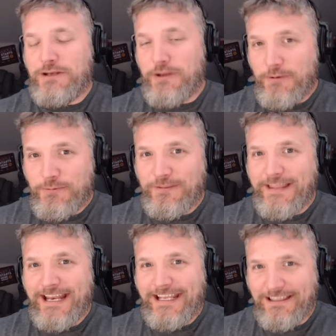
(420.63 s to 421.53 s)
We know
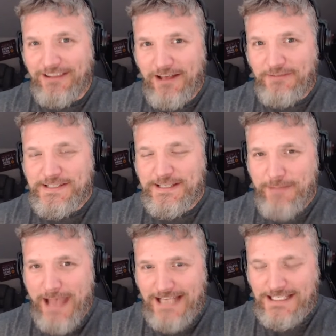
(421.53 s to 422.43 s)
that he loves to
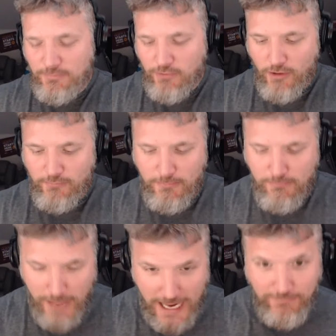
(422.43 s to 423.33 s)
pass the ball, but
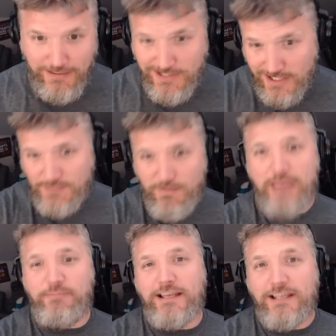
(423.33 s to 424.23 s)
maybe, just
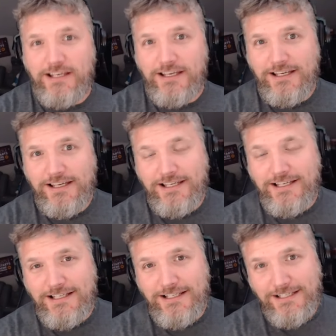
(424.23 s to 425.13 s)
maybe,
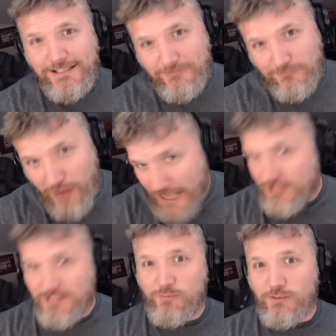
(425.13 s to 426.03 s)
run
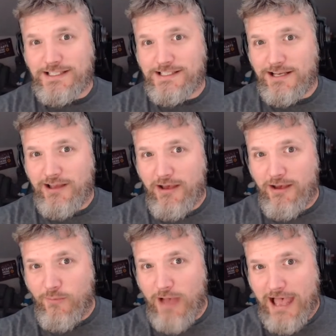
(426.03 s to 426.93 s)
just once in
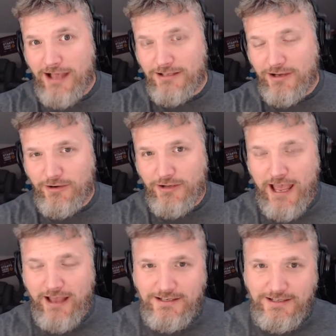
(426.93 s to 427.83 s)
a while,
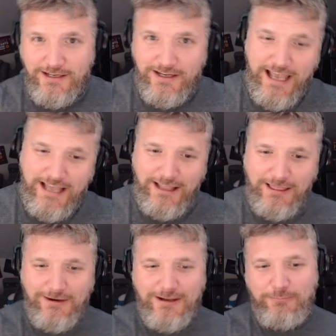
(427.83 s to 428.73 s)
not at the
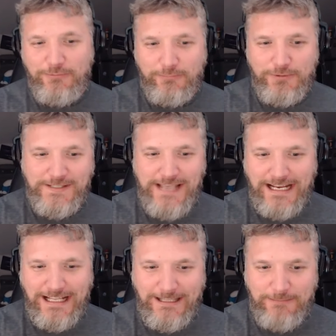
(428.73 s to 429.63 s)

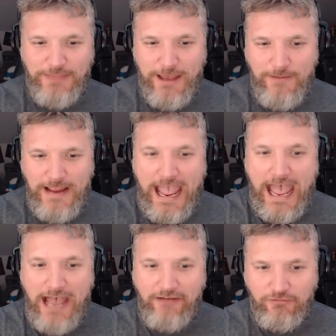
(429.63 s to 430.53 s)
30% clip that we
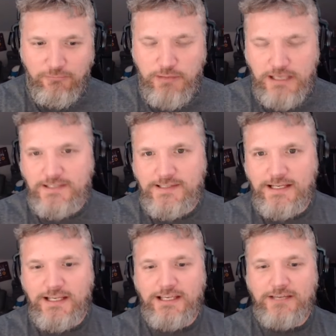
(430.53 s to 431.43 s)
have been
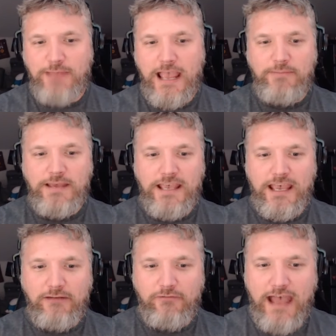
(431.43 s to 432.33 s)
seeing. Maybe,
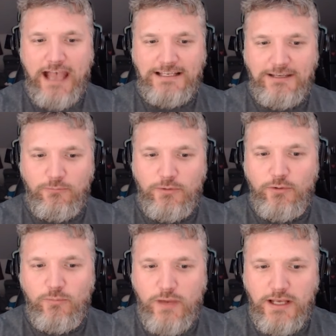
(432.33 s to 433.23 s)
in fact, it
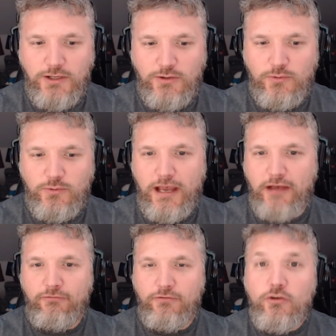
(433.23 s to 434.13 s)
will win you
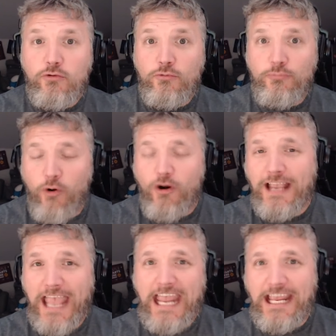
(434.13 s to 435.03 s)
a few more
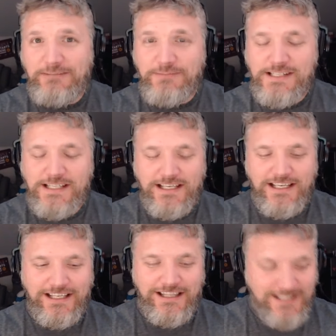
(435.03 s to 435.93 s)
games.
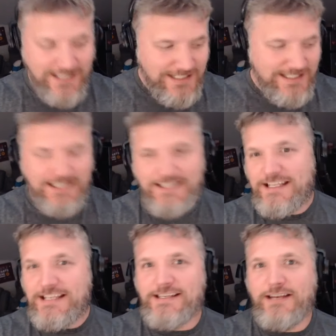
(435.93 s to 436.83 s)
This is the
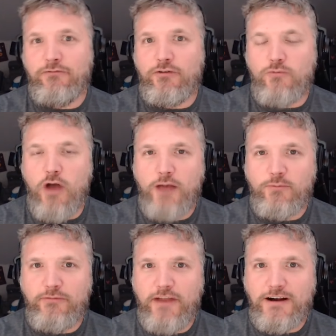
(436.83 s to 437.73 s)
season for
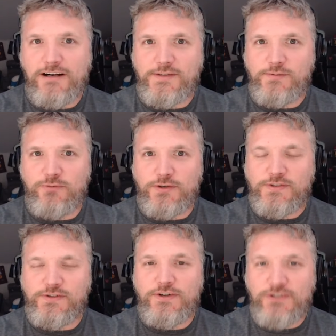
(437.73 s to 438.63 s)
Ron Rivera's
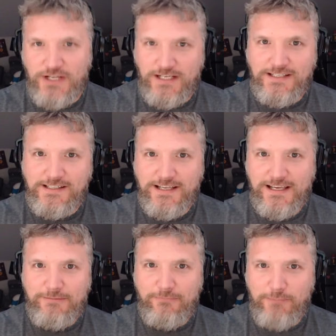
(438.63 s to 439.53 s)
resurgence,
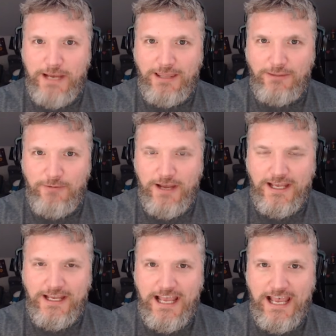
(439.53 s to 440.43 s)
by the
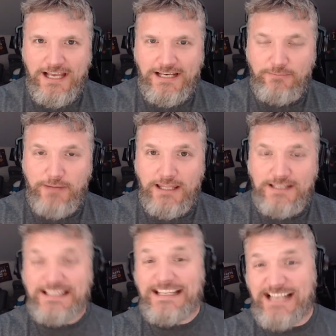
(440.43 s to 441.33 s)
way. And by
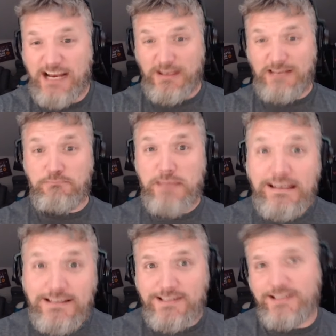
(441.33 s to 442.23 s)
the season, I mean
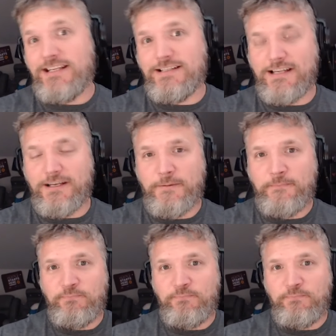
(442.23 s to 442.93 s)
mid-season,